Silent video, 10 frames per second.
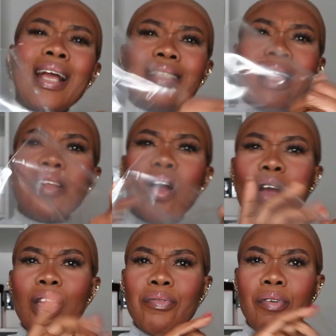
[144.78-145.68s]
I said, all
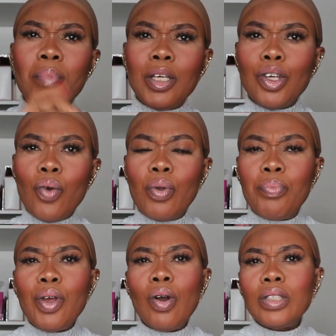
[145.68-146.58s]
information will
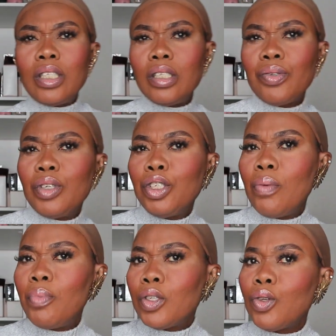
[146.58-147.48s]
be on the description box,